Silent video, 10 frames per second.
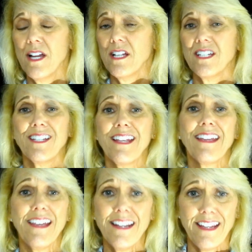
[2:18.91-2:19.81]
to take
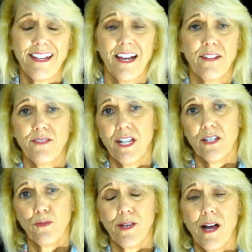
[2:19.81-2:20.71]
any kind of
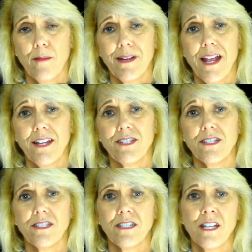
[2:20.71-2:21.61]
test with
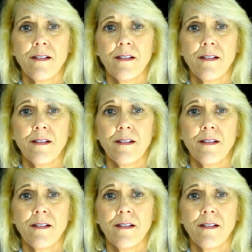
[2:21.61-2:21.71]
accommodations.